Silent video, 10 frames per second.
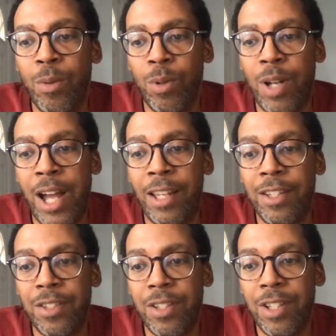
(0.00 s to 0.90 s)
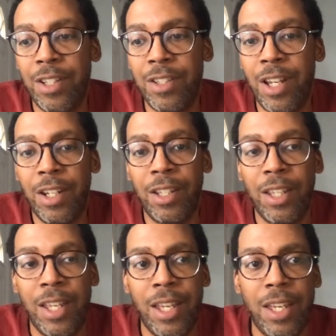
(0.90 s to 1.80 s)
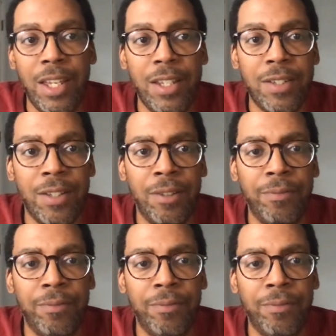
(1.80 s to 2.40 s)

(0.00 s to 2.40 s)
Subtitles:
or highly suggest, Donna, is